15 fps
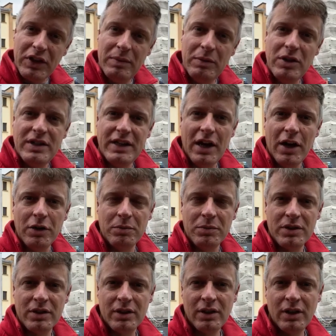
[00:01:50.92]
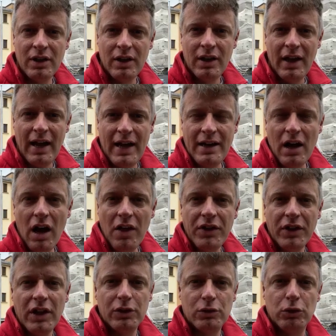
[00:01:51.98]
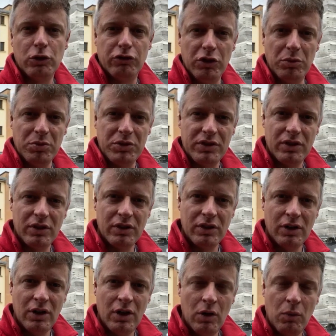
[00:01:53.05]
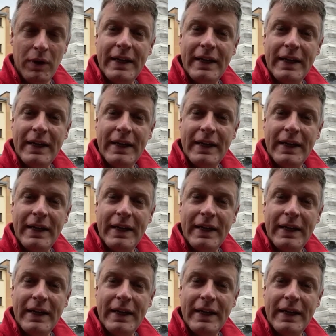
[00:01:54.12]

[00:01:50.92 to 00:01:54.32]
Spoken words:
Community Homes and other local groups, we